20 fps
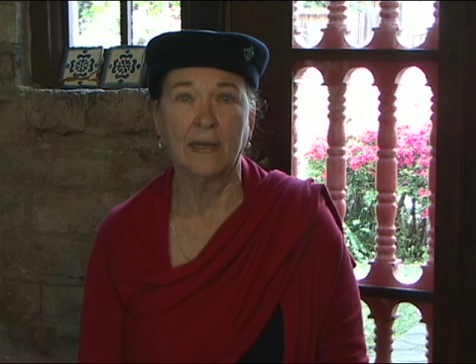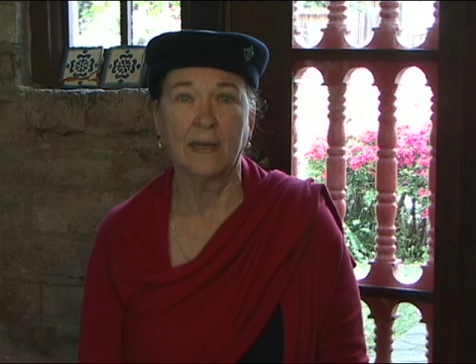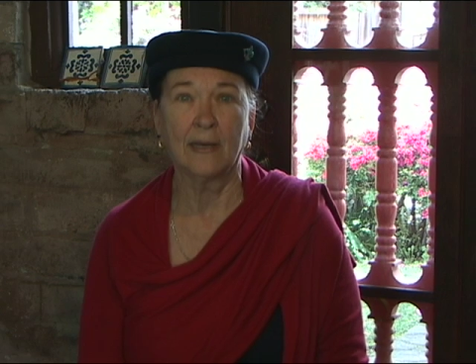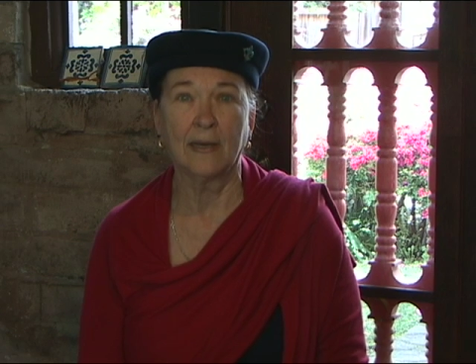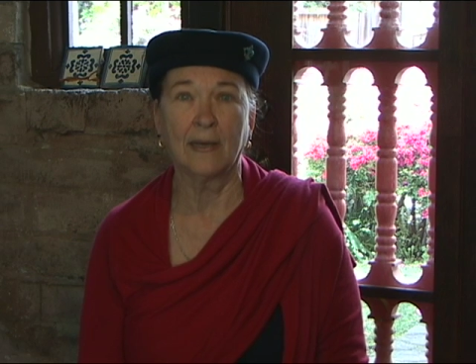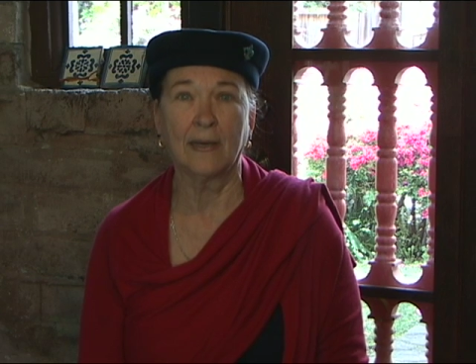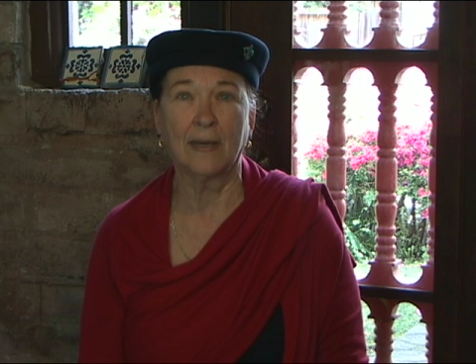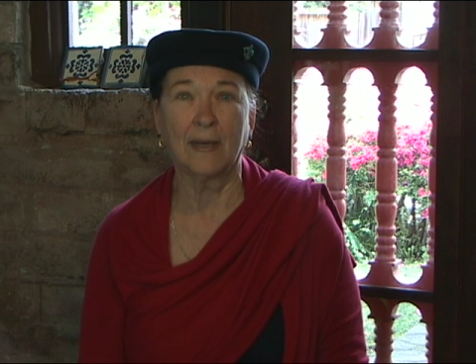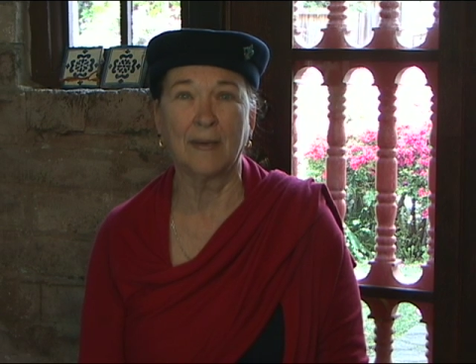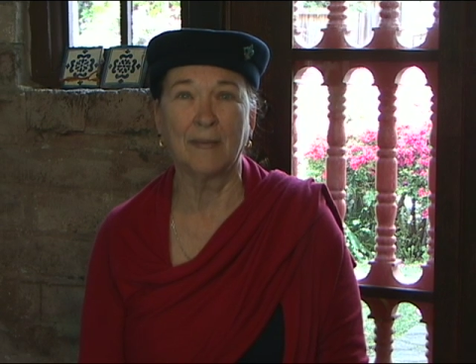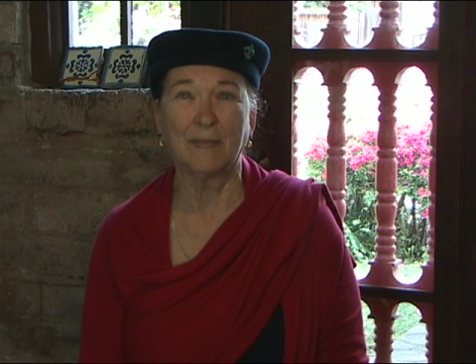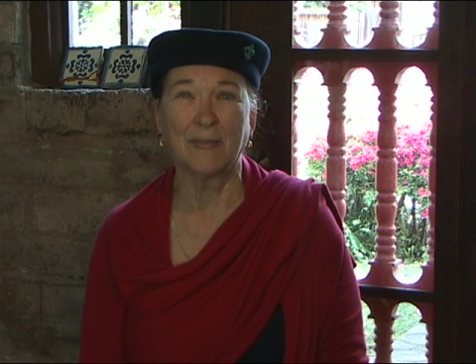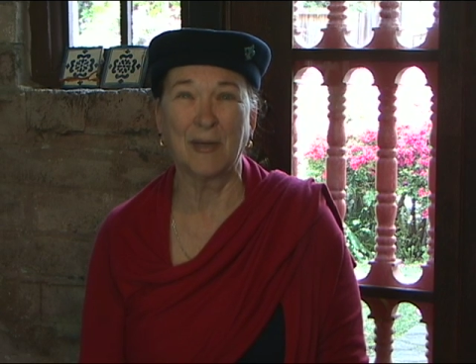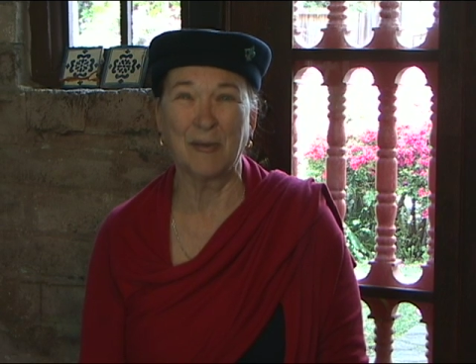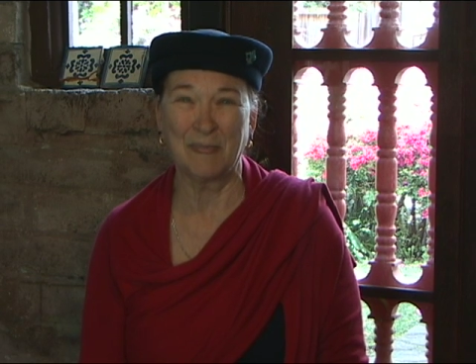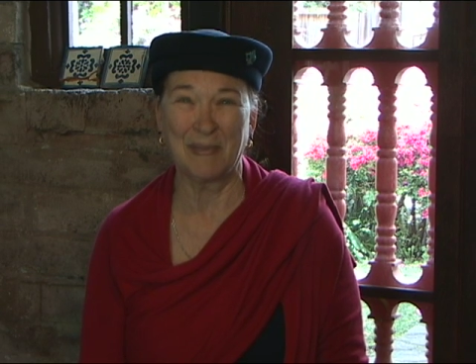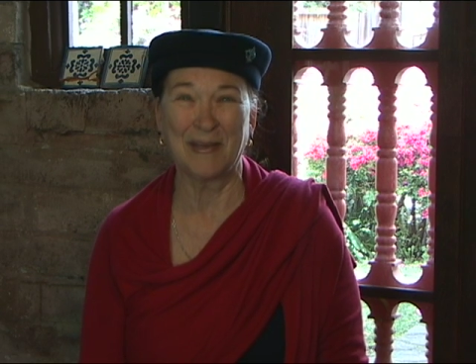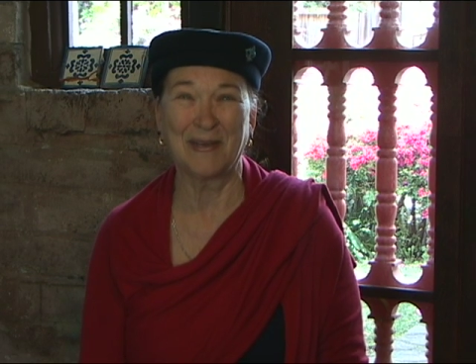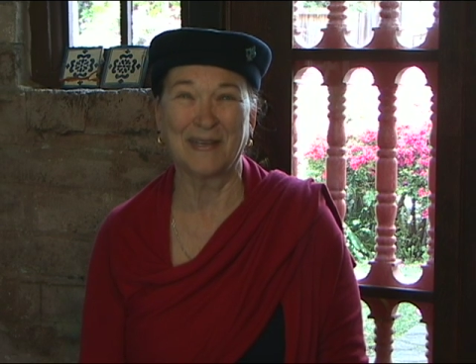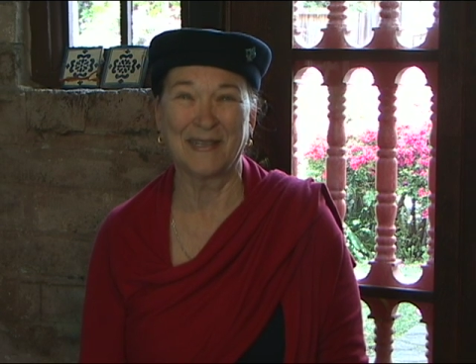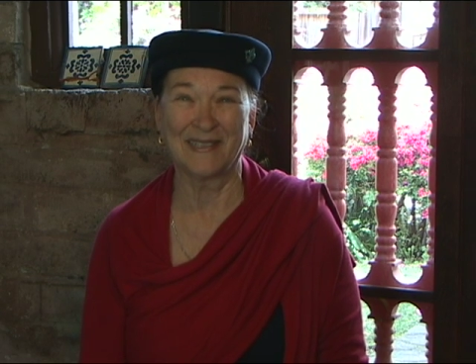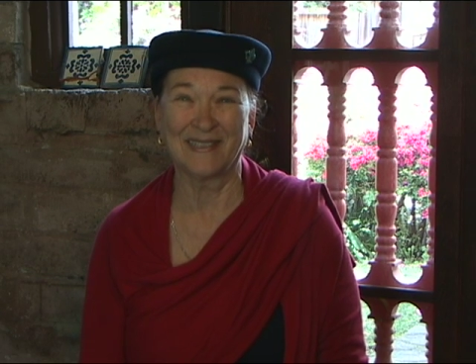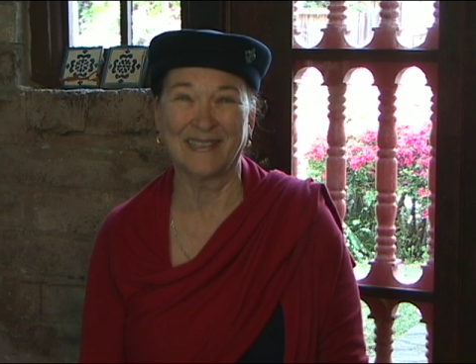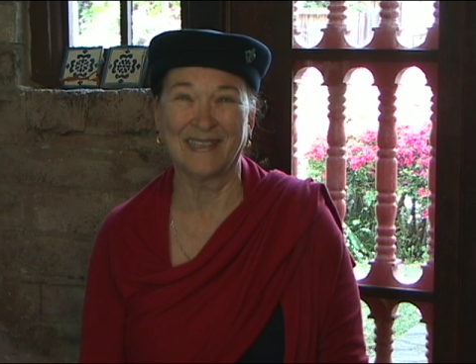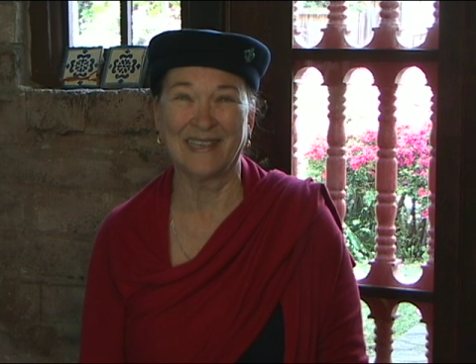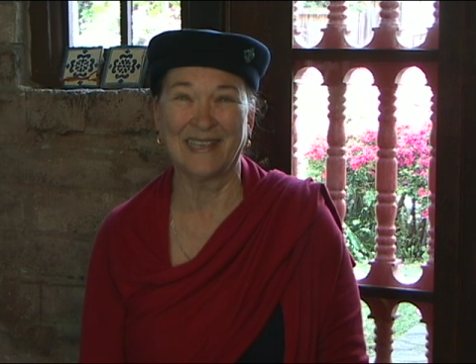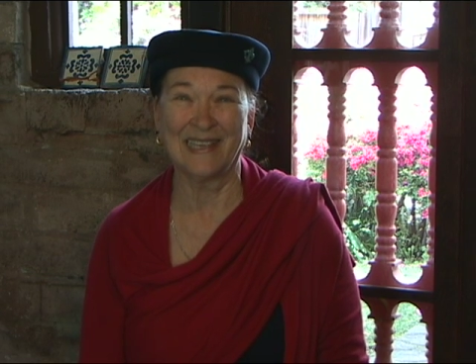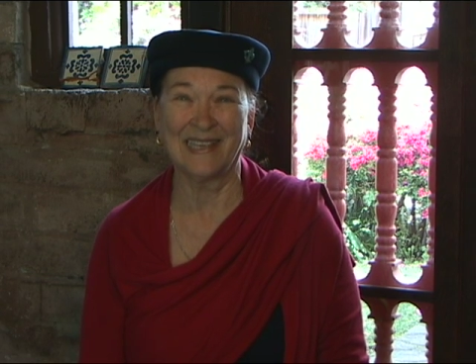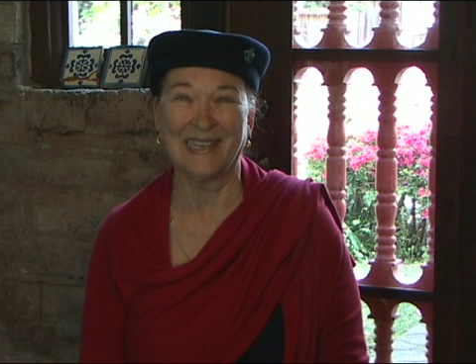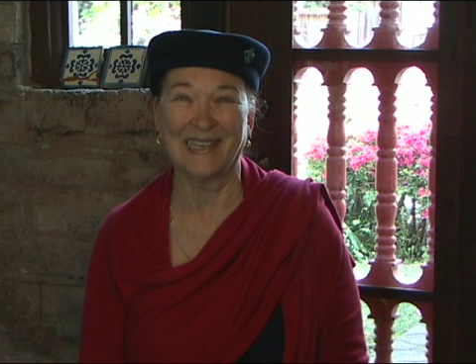
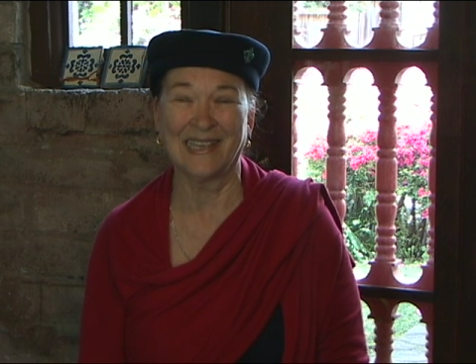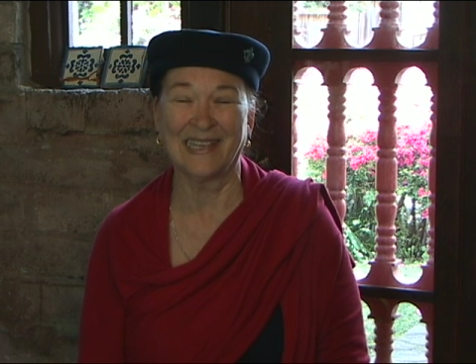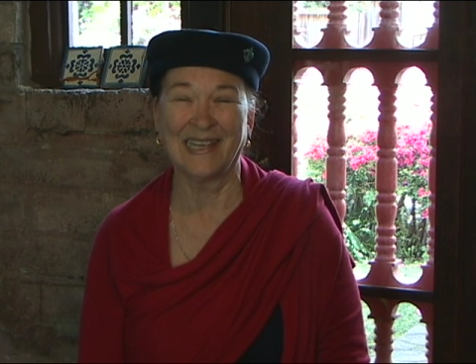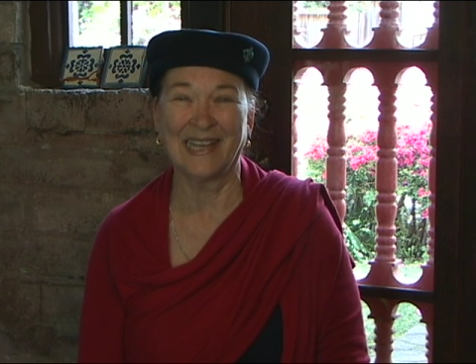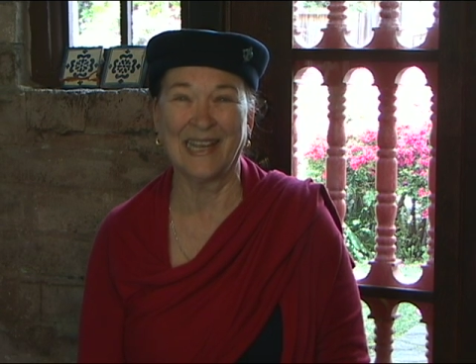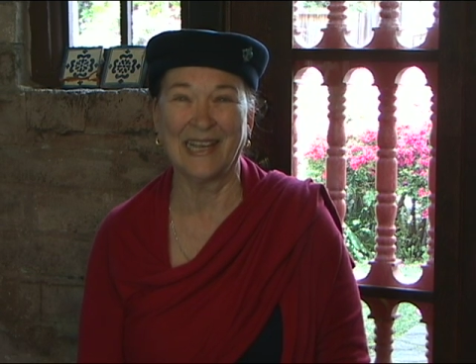apparently an